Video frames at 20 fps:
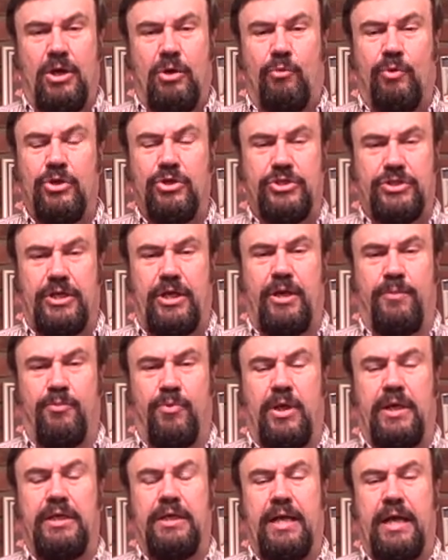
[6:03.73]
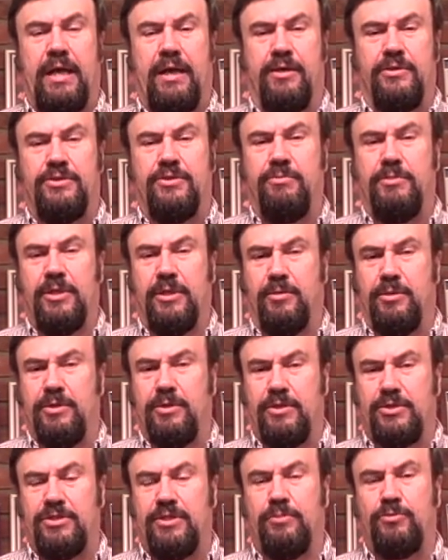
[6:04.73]
we're set up right now to be able to
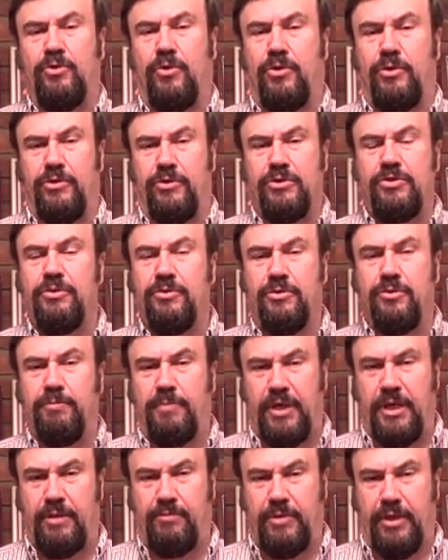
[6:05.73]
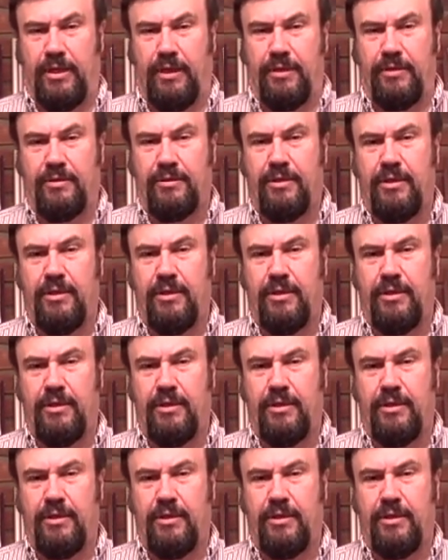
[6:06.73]
accept orders through PayPal.